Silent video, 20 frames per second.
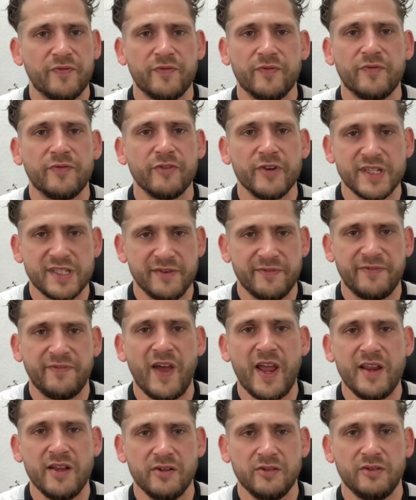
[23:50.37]
it to
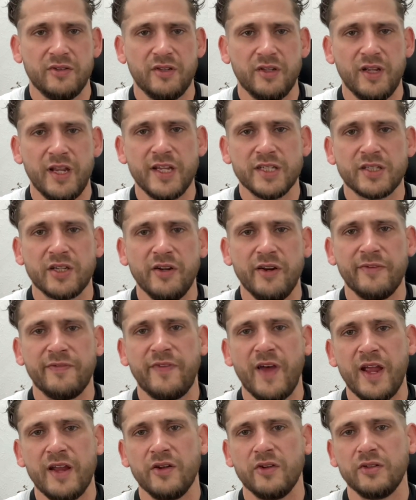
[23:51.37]
fail. It's going to
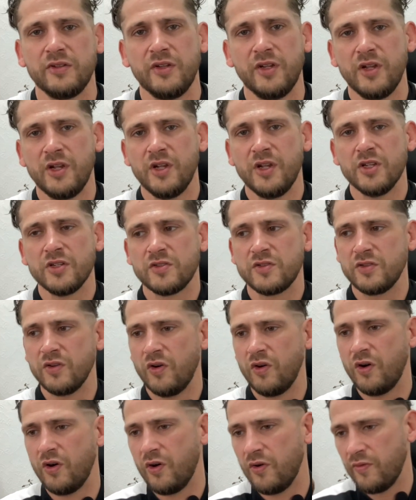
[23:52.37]
fail.
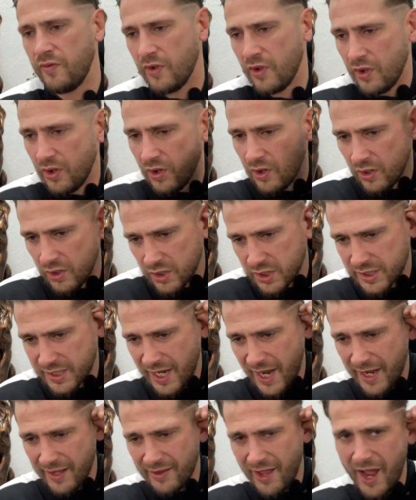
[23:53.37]
So
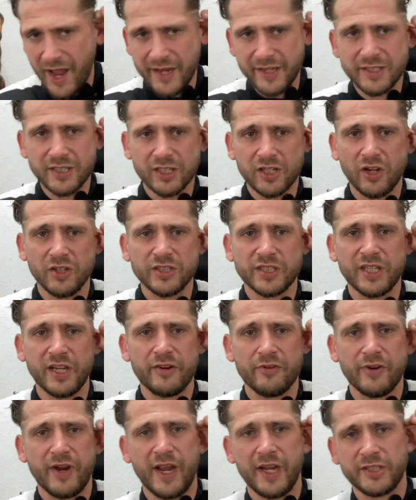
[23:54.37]
take that into
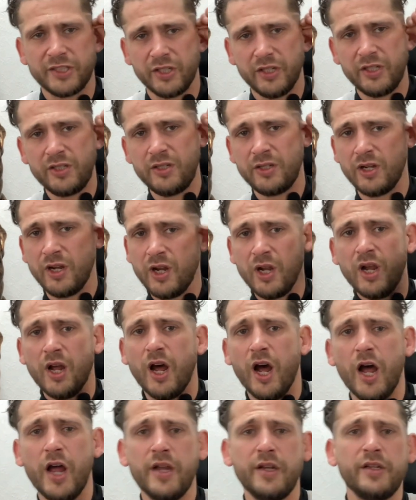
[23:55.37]
consideration.
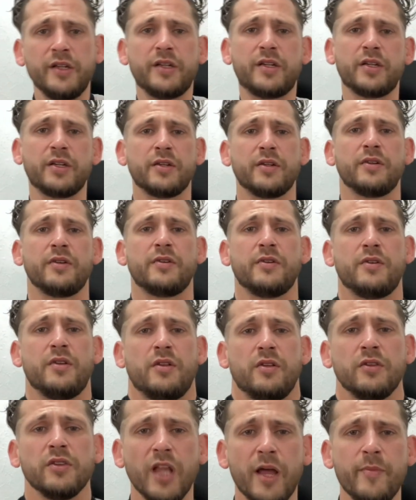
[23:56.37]
And
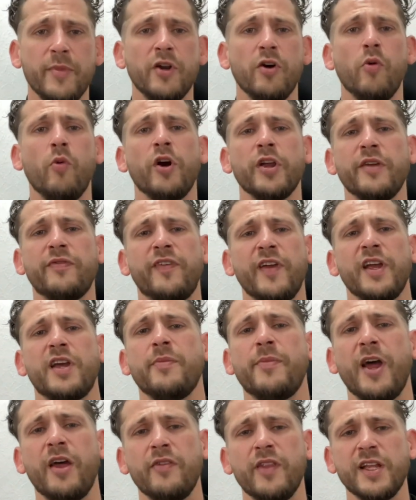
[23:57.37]
let me know what you think
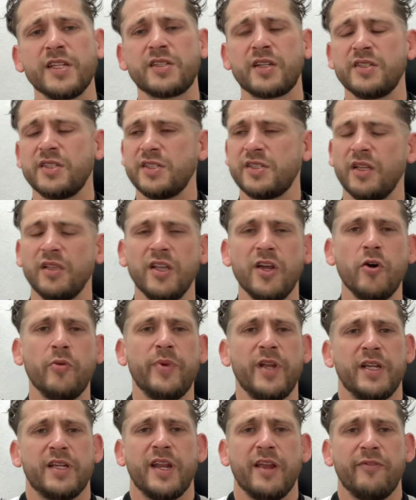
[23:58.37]
about this, because it's a little
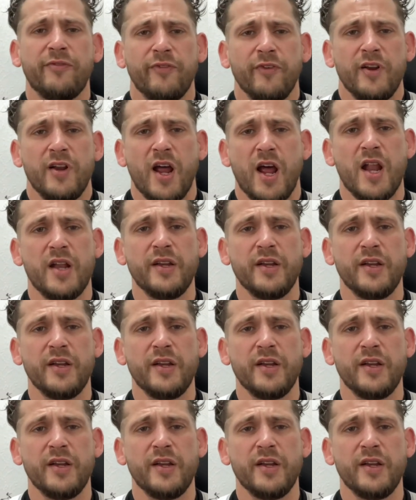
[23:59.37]
bit different, and